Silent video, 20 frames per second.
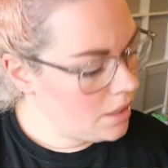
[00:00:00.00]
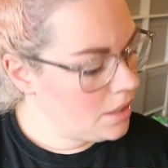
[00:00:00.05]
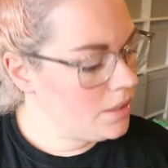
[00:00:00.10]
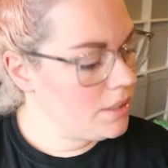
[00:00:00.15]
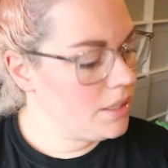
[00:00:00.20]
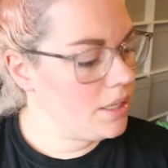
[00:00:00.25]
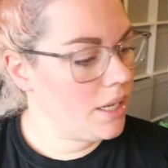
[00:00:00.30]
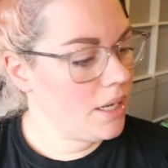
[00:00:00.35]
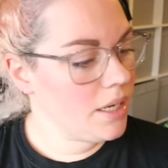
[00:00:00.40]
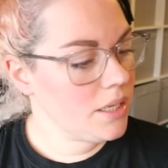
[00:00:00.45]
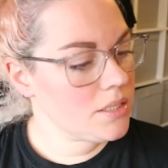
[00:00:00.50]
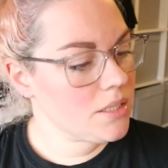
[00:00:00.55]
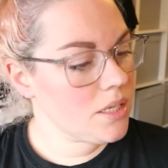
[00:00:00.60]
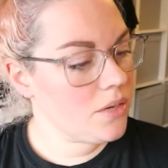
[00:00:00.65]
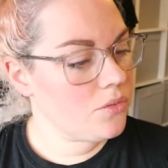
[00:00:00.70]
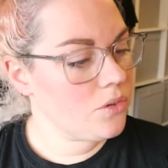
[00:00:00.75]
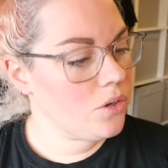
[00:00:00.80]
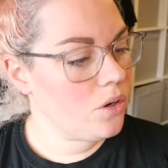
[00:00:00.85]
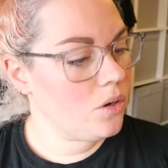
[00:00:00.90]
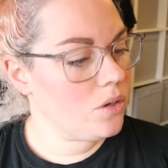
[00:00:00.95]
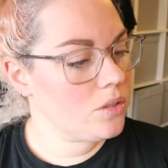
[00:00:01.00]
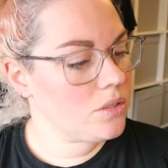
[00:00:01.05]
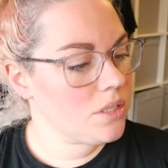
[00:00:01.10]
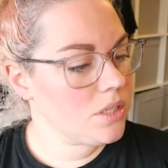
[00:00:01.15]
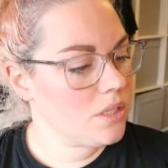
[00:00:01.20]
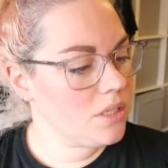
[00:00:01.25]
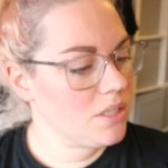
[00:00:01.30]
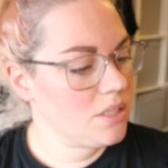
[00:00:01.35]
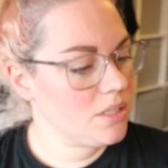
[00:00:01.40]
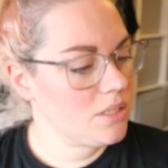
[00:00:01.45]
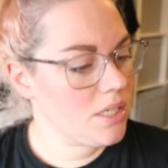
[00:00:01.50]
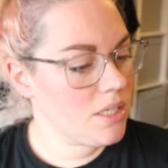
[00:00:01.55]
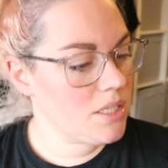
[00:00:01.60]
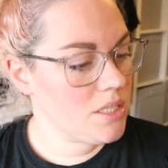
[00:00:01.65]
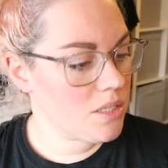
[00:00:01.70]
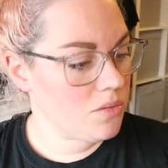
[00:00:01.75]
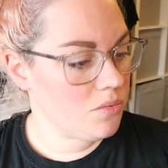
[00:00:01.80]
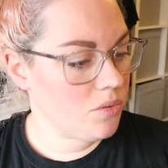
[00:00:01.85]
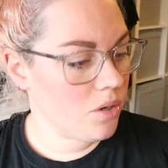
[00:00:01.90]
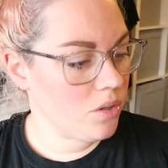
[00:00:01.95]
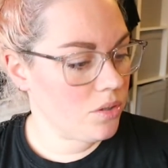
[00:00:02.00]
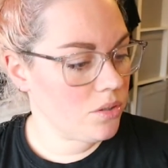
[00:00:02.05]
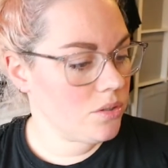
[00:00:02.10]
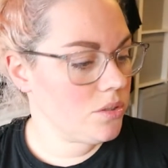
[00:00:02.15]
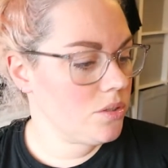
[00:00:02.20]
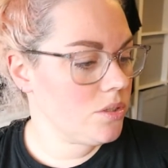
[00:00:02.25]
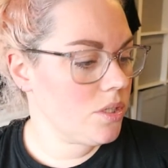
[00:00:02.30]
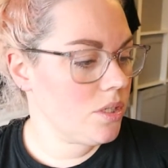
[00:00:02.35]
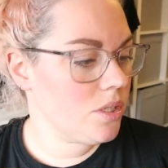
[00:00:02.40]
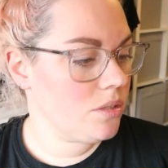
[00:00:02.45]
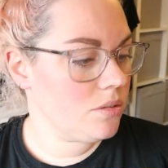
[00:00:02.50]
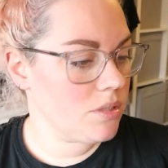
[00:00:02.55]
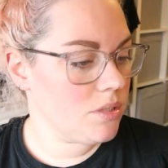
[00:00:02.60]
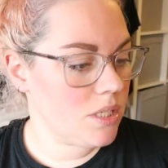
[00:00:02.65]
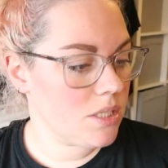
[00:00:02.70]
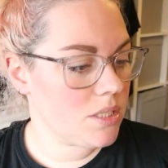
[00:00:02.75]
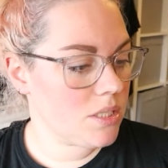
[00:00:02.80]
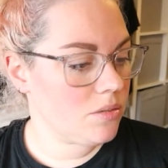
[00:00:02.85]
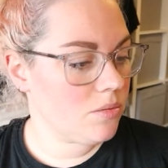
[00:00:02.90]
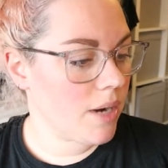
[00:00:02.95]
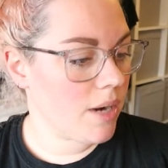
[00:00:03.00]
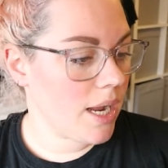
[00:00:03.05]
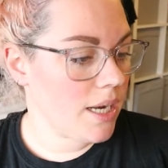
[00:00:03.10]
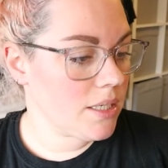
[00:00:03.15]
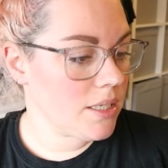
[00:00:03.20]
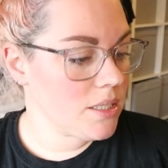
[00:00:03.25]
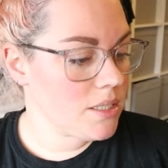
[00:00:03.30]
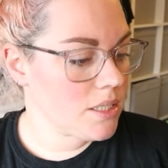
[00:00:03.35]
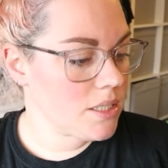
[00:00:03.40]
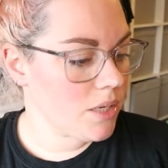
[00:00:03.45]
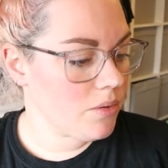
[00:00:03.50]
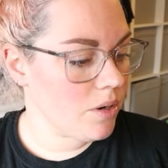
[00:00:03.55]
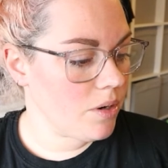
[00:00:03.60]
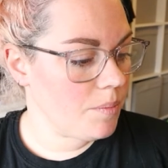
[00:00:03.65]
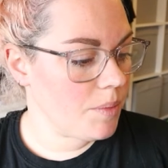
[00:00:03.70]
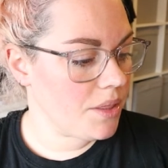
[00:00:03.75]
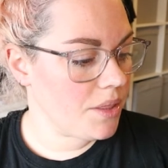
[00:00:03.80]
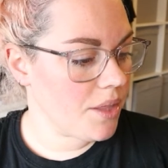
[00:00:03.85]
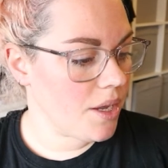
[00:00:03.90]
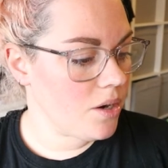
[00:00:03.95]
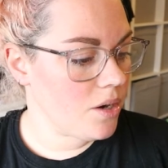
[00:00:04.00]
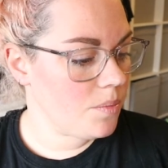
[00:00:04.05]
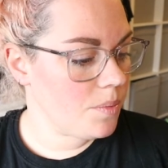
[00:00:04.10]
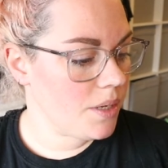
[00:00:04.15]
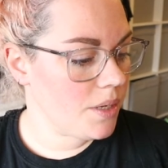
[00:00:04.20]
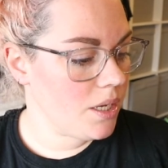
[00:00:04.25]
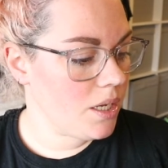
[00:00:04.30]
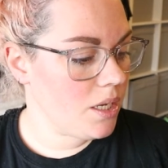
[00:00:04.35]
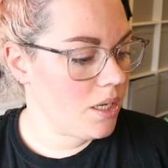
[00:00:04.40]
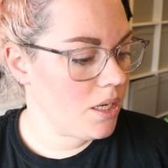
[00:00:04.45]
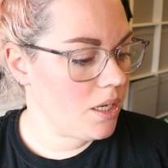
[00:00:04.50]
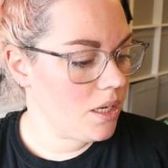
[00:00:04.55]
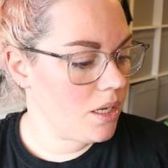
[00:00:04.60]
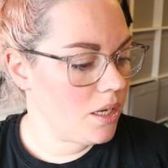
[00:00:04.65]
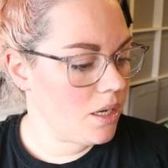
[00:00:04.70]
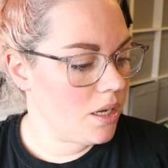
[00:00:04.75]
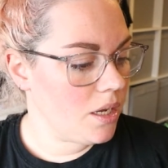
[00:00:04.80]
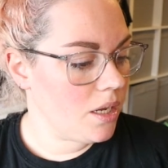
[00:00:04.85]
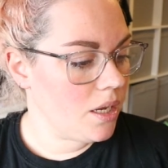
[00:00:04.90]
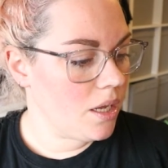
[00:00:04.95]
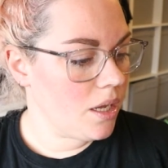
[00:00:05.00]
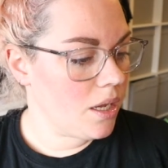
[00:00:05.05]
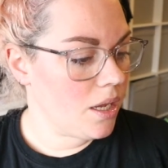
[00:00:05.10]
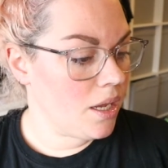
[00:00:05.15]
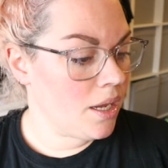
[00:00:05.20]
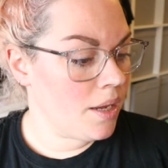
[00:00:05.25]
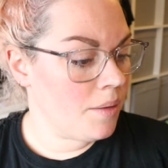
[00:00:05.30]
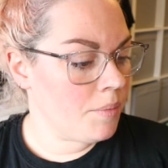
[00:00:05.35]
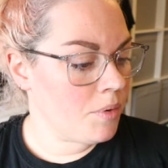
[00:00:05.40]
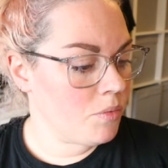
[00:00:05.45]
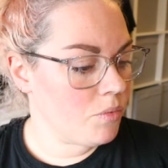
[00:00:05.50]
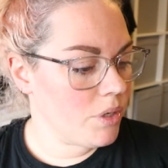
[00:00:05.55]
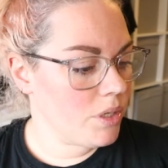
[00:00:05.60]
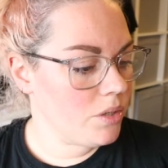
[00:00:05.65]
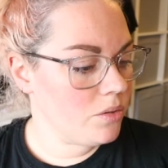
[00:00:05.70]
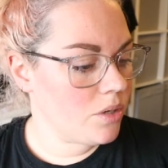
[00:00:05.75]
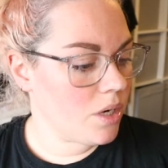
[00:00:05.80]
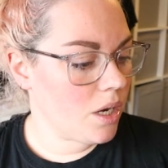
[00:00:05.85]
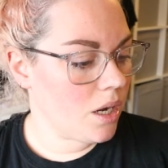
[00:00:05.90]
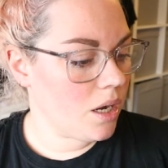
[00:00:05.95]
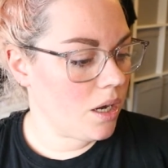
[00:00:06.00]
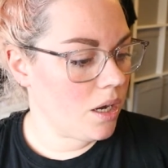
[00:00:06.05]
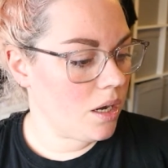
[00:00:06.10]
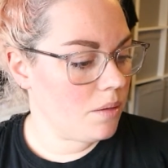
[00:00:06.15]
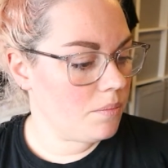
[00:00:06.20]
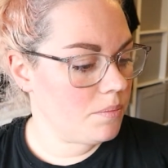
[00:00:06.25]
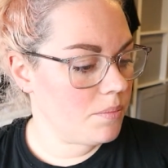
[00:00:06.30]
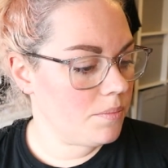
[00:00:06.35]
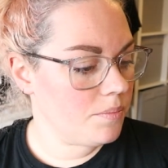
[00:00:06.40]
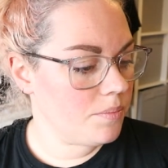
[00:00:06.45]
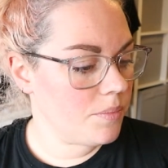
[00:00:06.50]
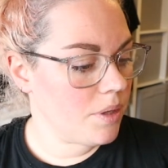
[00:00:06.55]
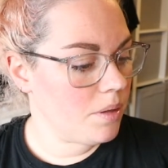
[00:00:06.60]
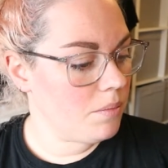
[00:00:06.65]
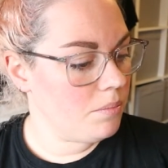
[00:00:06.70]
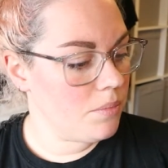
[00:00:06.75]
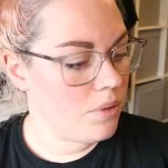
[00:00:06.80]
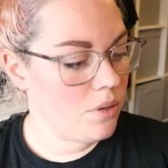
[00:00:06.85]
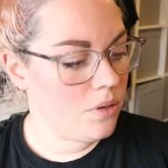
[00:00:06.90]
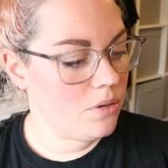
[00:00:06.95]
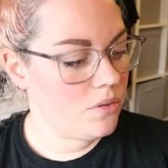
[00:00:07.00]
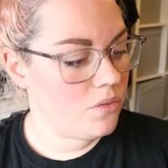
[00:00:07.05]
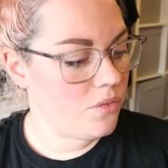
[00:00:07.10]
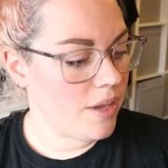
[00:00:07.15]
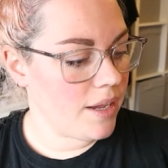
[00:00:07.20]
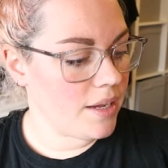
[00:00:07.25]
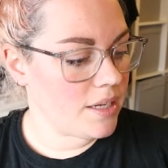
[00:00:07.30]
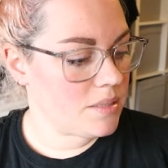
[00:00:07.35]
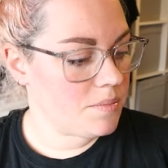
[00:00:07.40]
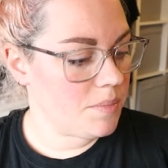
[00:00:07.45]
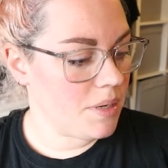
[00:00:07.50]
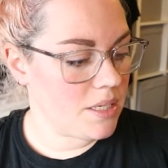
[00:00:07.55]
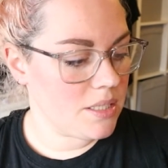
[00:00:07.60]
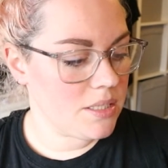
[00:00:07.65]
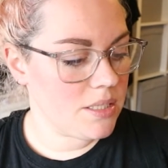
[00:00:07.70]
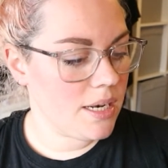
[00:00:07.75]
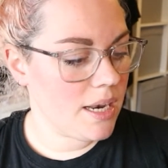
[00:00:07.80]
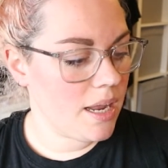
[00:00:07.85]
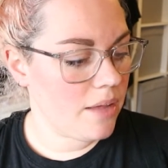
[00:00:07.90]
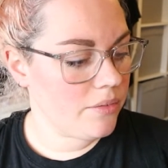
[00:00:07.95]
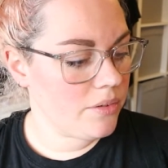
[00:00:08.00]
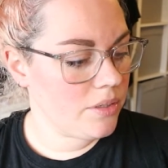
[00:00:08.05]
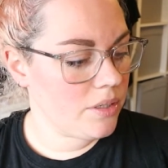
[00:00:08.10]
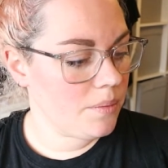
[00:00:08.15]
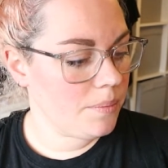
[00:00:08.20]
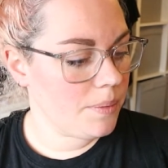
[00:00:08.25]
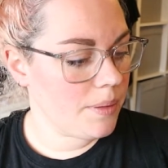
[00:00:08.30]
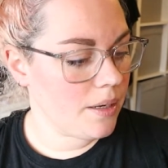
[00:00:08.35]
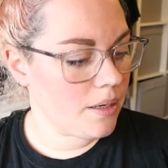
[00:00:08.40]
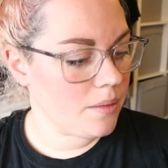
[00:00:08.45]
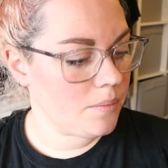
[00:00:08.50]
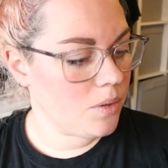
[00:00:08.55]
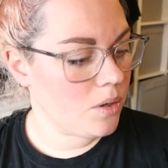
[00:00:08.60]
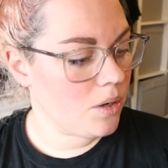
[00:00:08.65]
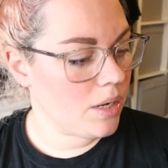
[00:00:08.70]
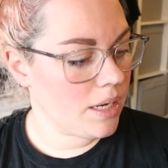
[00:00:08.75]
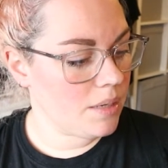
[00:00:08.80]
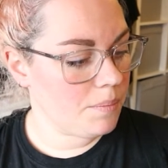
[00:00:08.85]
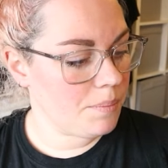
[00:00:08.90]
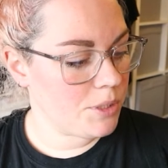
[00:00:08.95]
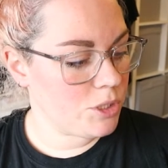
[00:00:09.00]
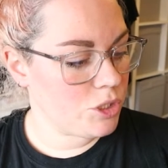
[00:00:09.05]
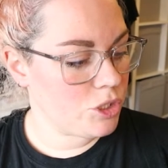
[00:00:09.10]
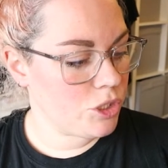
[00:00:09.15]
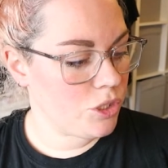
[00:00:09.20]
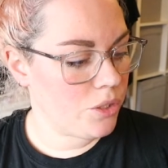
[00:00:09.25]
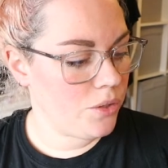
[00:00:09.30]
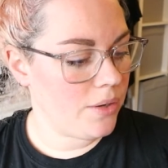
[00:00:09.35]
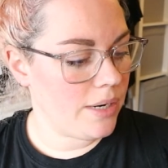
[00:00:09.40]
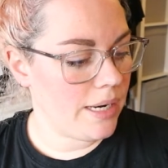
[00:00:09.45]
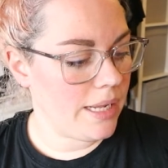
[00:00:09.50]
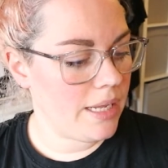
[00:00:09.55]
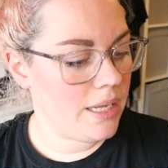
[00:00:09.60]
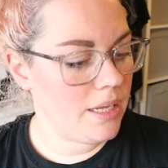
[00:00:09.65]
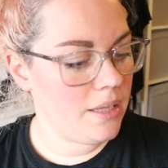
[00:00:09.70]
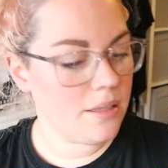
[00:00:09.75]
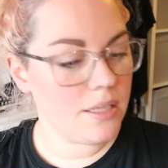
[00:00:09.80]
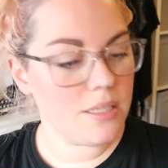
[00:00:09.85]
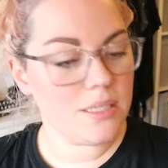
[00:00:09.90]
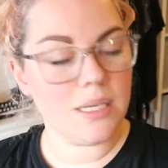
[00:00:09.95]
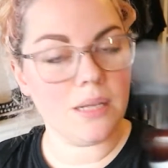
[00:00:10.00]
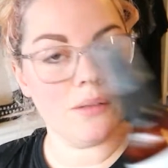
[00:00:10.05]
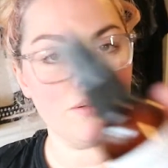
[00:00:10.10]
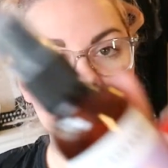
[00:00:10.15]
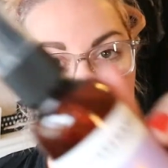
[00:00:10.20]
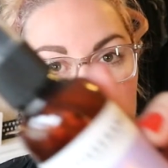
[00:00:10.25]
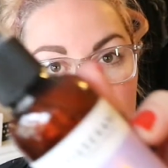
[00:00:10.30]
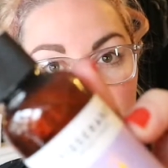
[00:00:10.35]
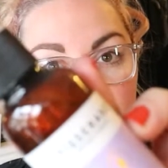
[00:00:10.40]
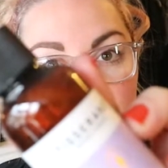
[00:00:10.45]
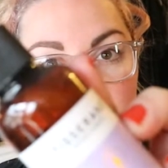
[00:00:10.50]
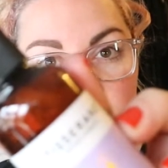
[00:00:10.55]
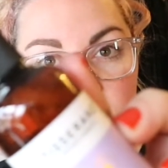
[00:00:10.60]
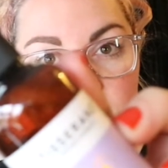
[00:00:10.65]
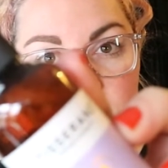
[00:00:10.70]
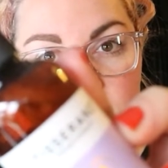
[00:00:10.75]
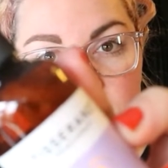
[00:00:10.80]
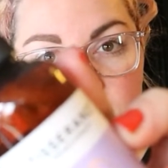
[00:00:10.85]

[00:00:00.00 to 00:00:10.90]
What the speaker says: Next, I've got Tisserand Aromatherapy, Real Calm Mood Fix Mist, Lavender, Bergamot and Patchouli. That sounds nice.